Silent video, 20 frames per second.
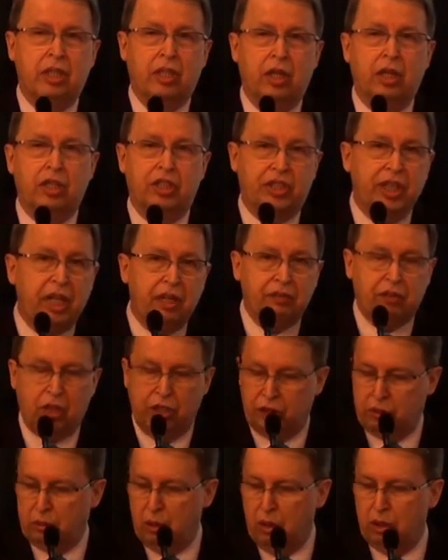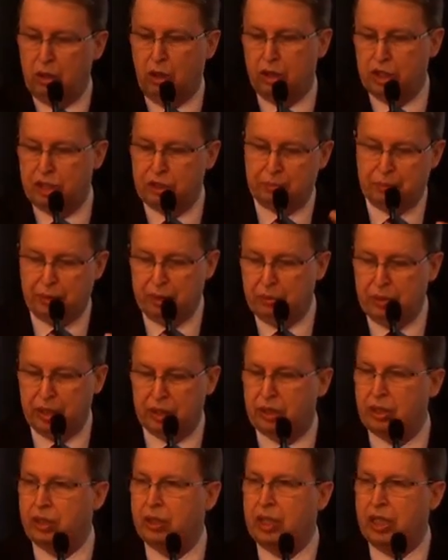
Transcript: uh, self-control or spirit